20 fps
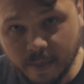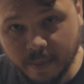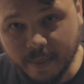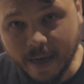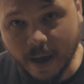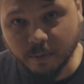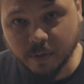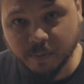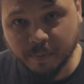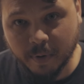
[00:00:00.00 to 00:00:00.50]

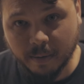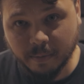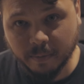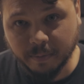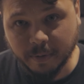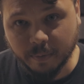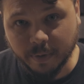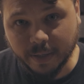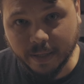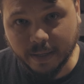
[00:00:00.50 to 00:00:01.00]
That was
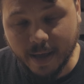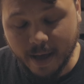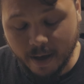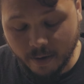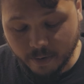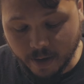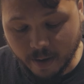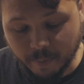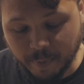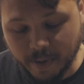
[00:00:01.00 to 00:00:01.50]
probably really
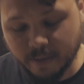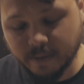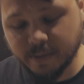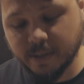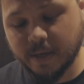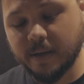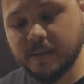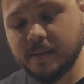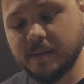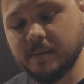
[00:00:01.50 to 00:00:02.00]
loud, I
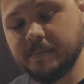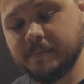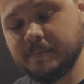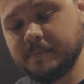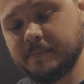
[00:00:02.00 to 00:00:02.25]
apologize.